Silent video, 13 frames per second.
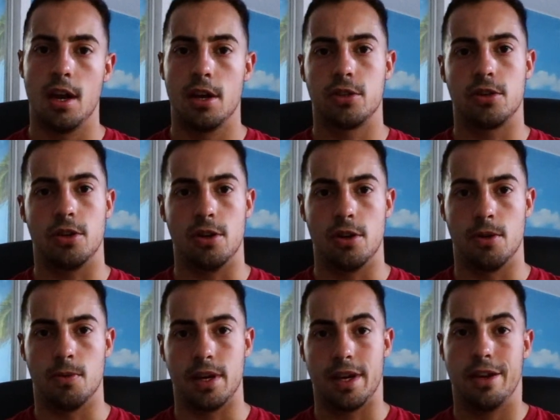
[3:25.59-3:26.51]
so you know
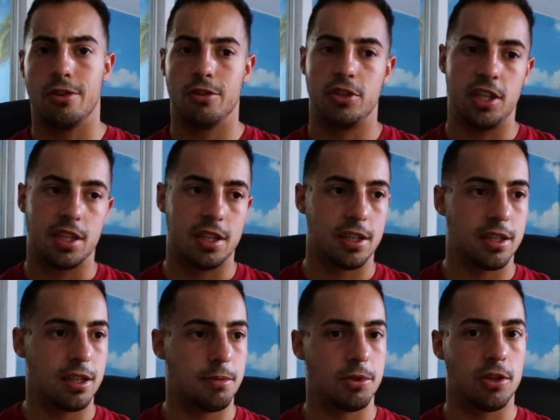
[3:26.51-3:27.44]
what energy
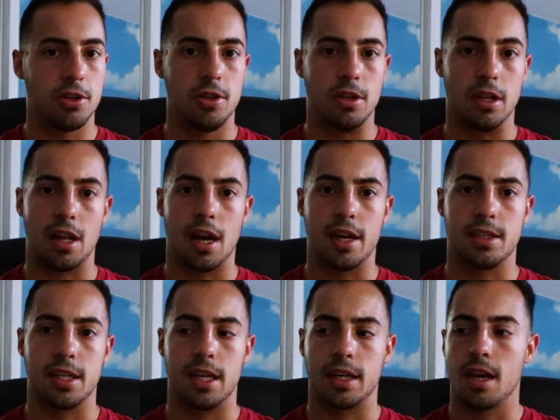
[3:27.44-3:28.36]
systems you're
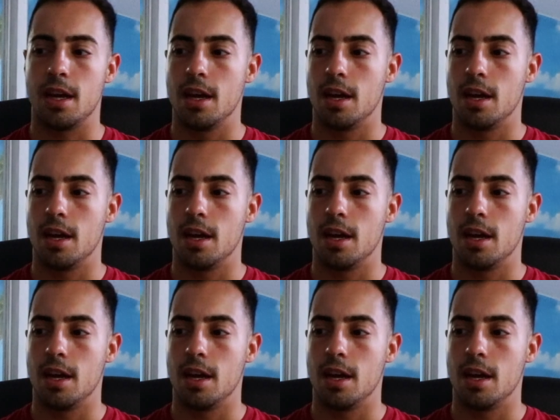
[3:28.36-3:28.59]
utilizing,